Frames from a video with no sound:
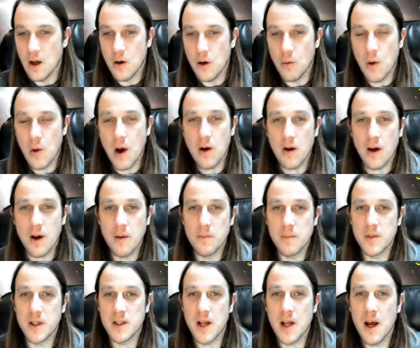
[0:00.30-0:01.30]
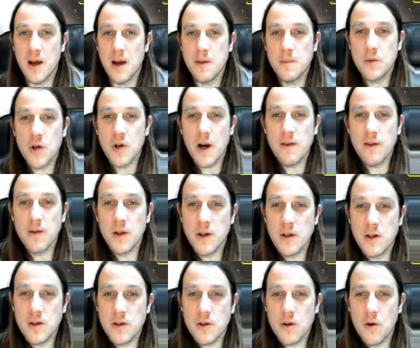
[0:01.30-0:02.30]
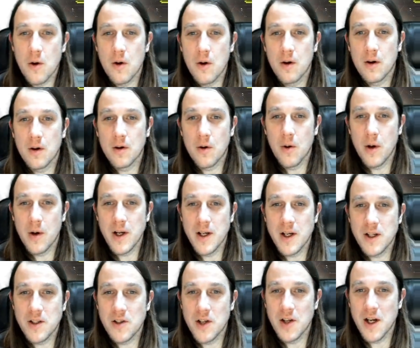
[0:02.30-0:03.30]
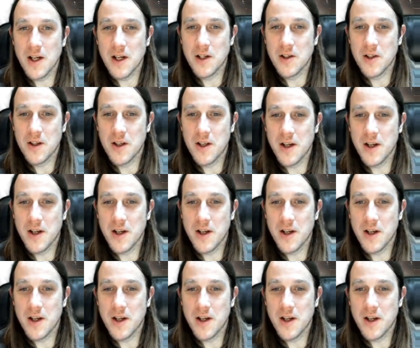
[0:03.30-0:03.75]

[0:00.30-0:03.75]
Welcome to Time Traveler's Coin Exchange. The